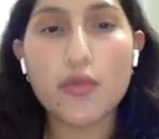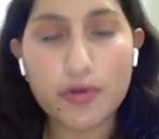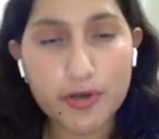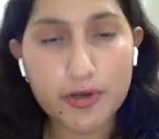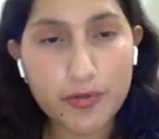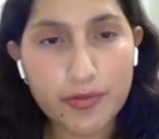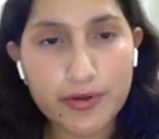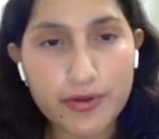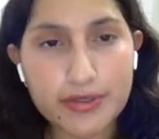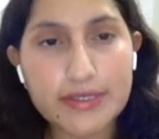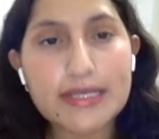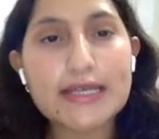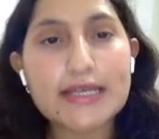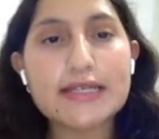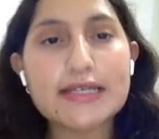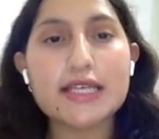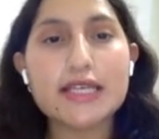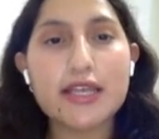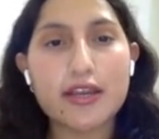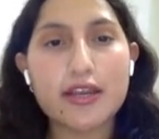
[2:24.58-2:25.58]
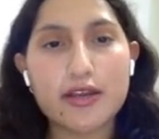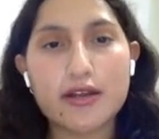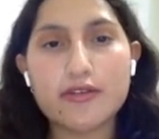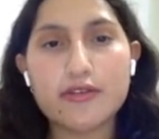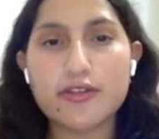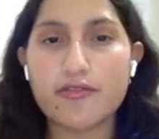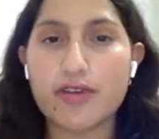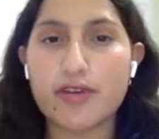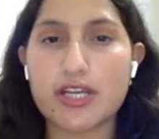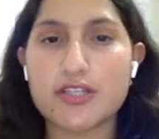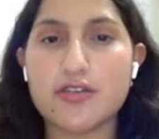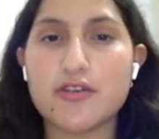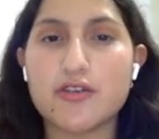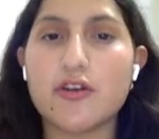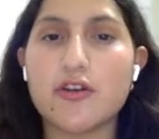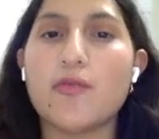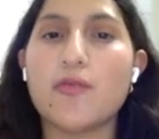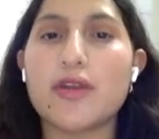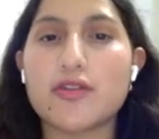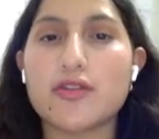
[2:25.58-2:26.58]
Moreover, the general direction
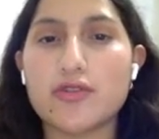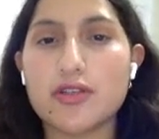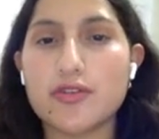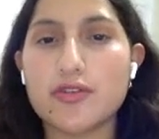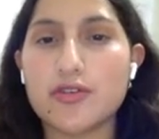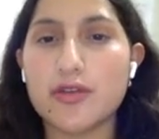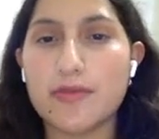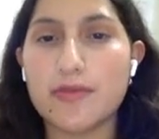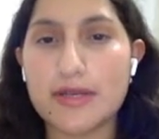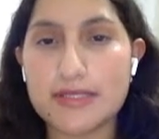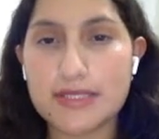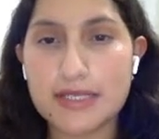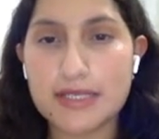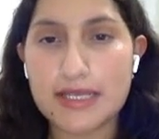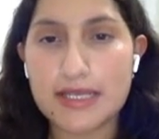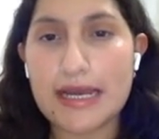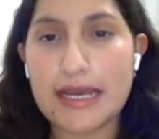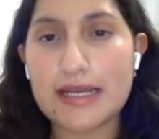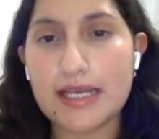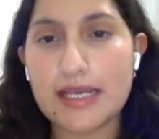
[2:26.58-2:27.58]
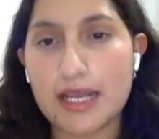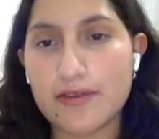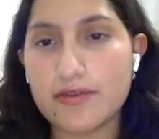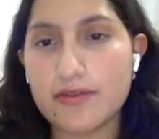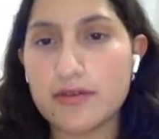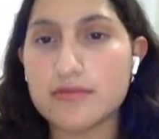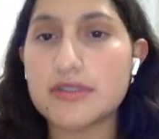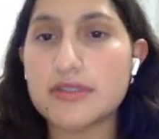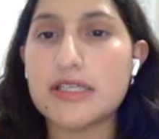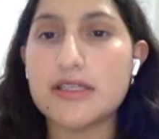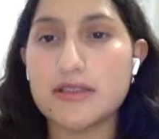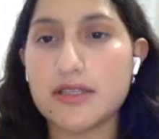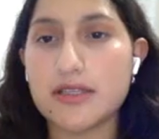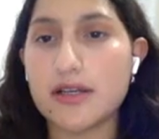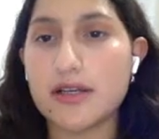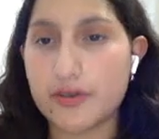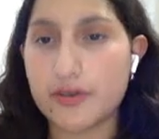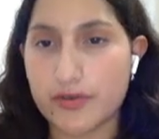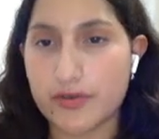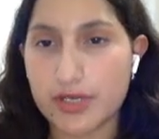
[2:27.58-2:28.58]
of virtual university and lifelong
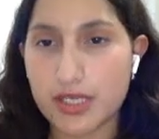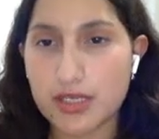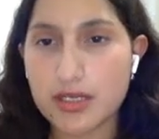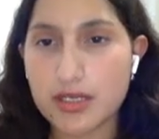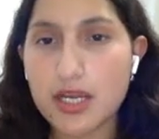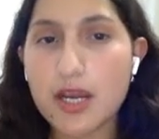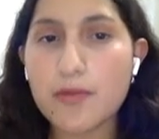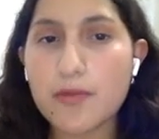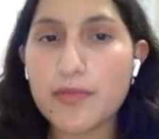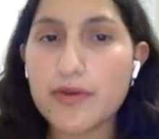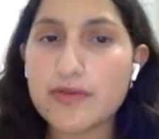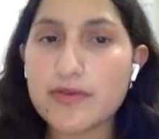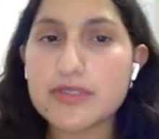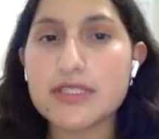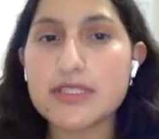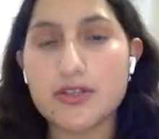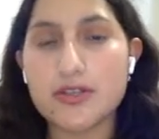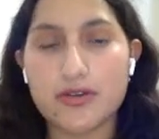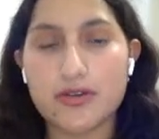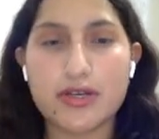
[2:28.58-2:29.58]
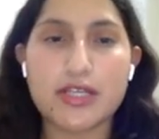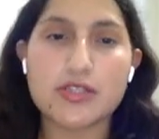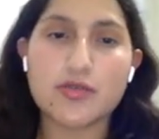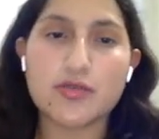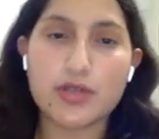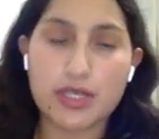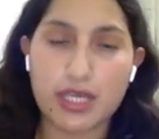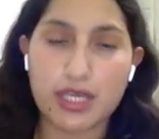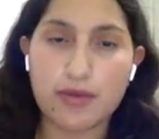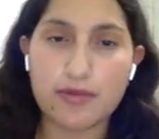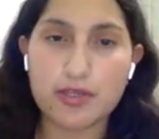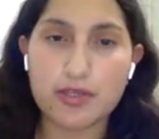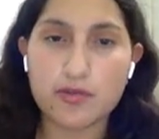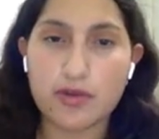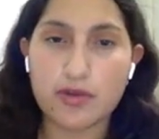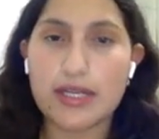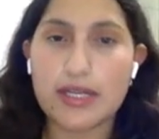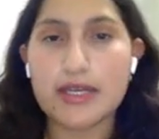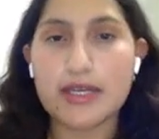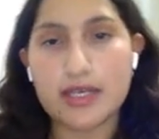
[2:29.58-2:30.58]
digital learning, previously known as UDG
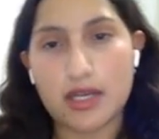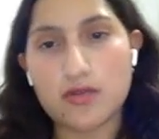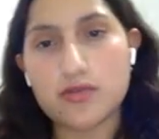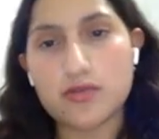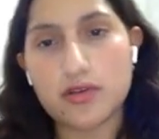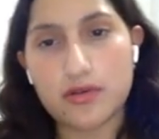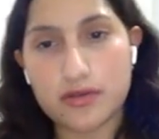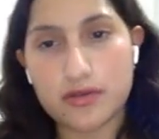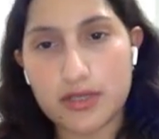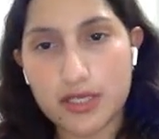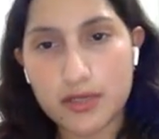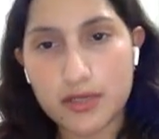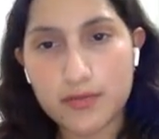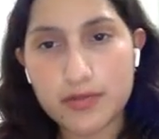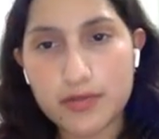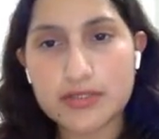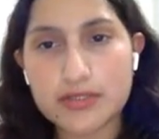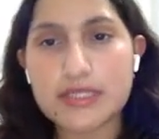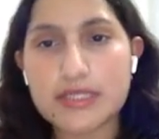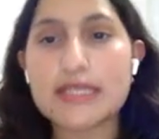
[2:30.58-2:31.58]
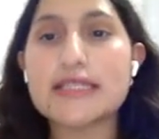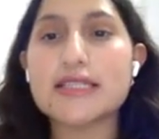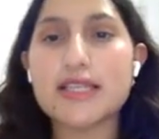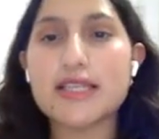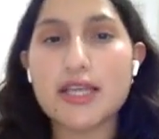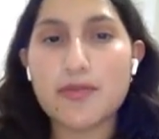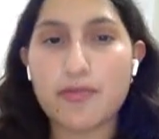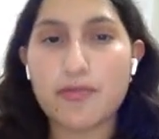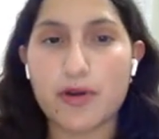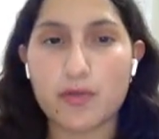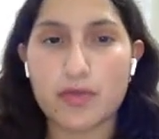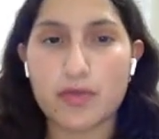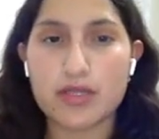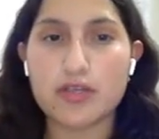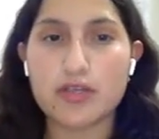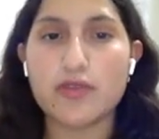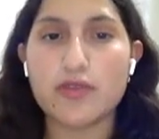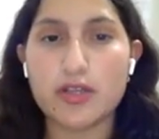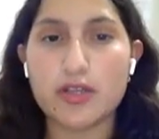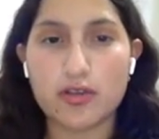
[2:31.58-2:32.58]
Virtual and now UDG Plus, is the
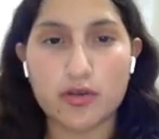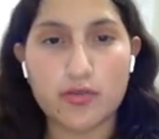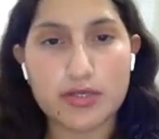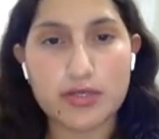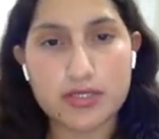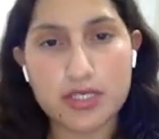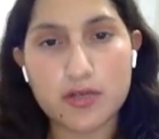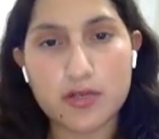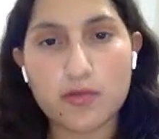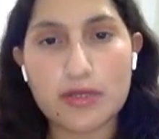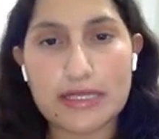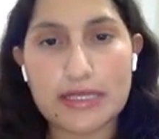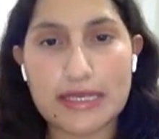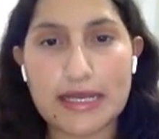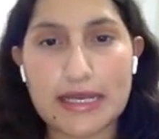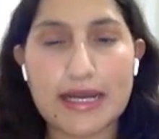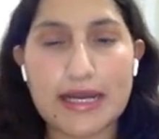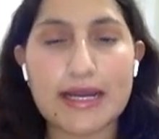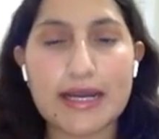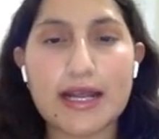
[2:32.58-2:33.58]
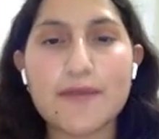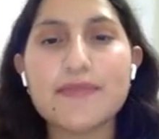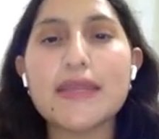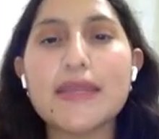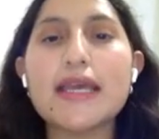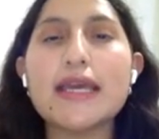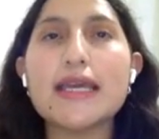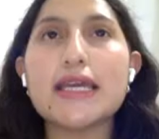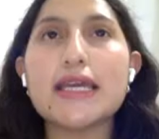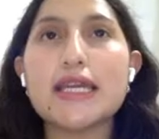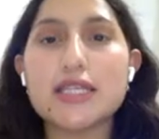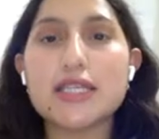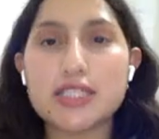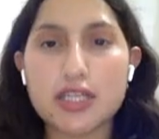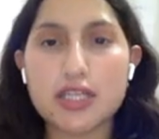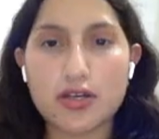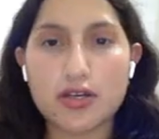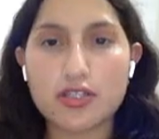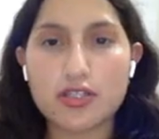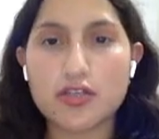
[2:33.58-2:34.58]
department of the University of Guadalajara in
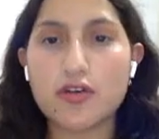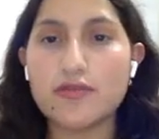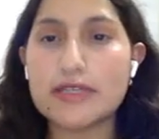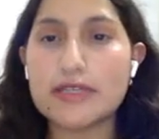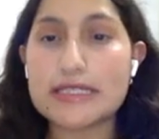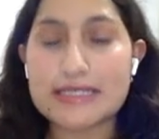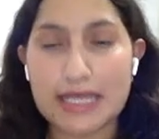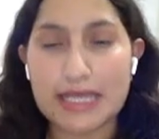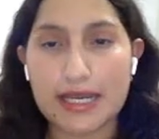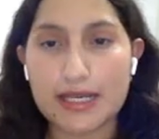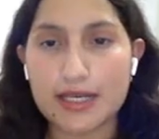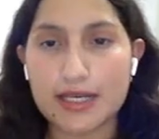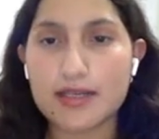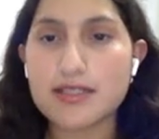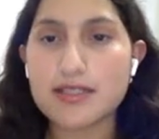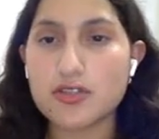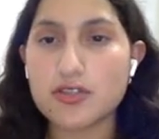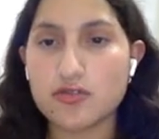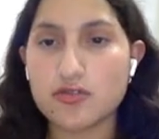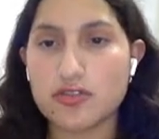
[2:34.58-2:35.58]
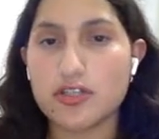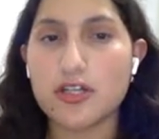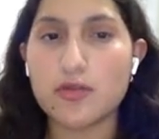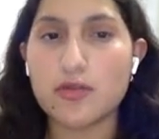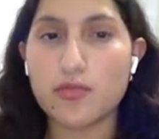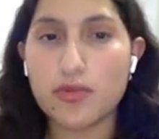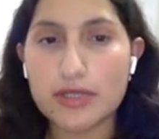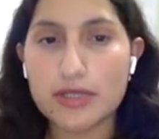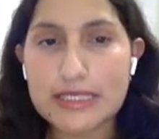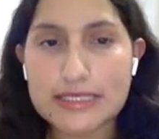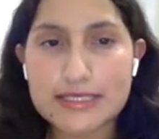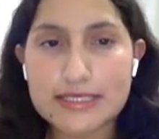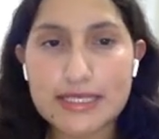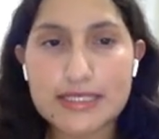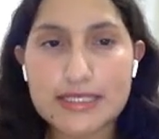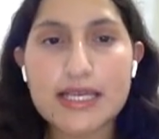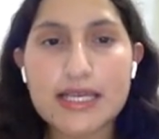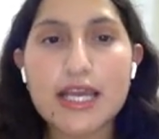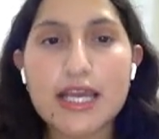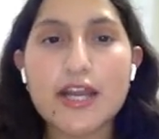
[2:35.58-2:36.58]
charge of designing institutional
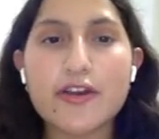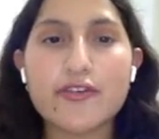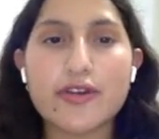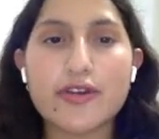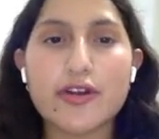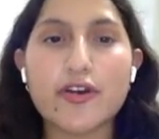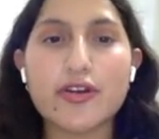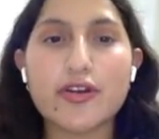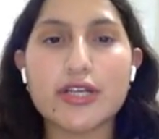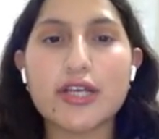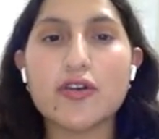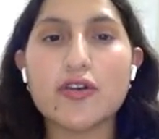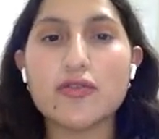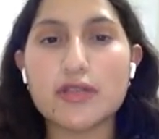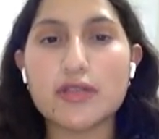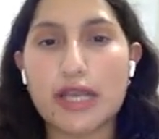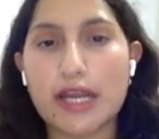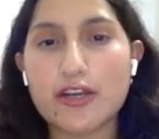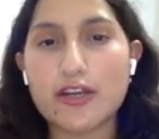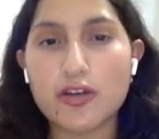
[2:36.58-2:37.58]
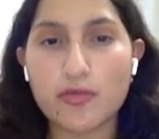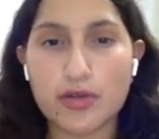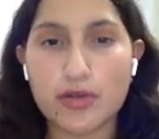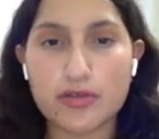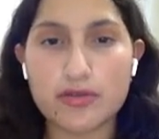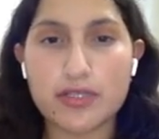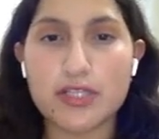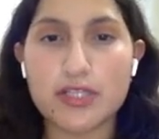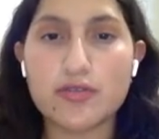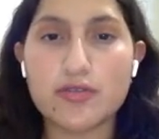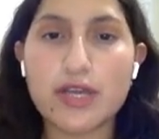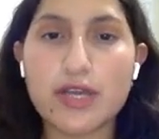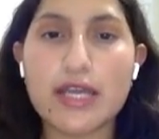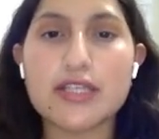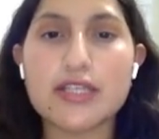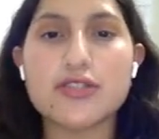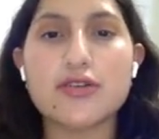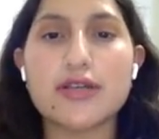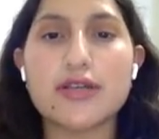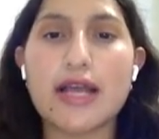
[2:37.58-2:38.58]
policies regarding online or virtual
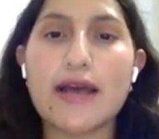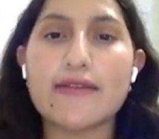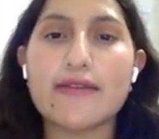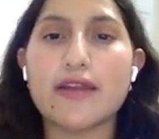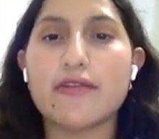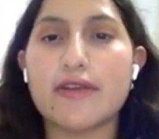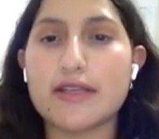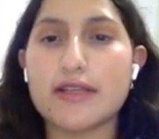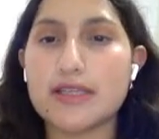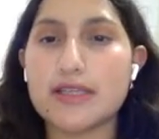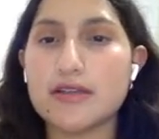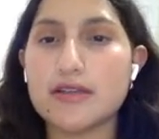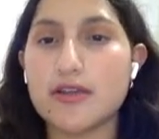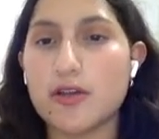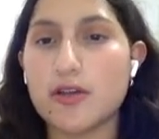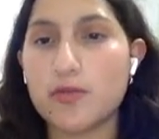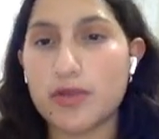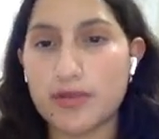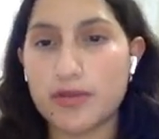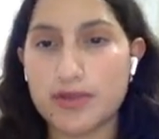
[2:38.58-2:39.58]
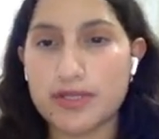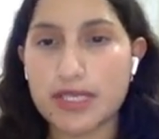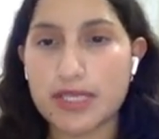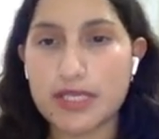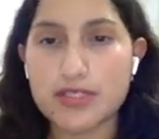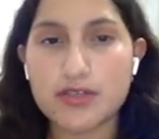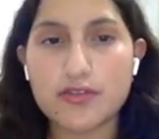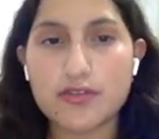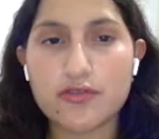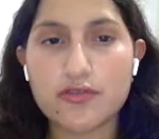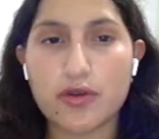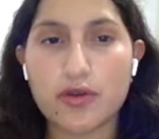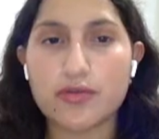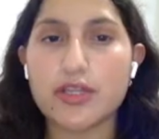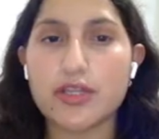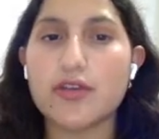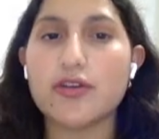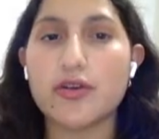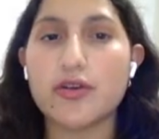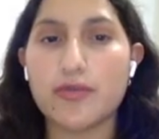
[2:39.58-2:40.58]
education and directing their implementation throughout
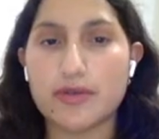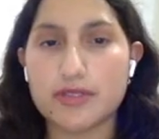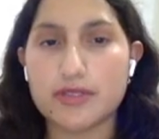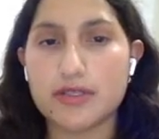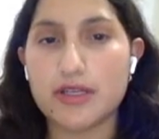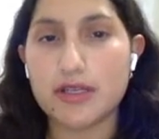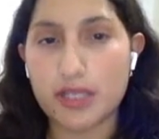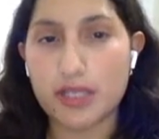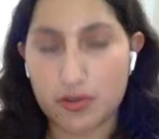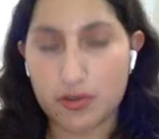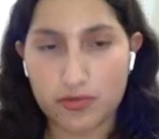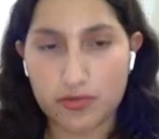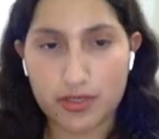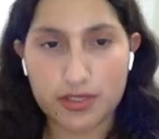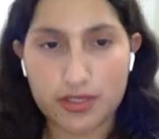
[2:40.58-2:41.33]
the university network.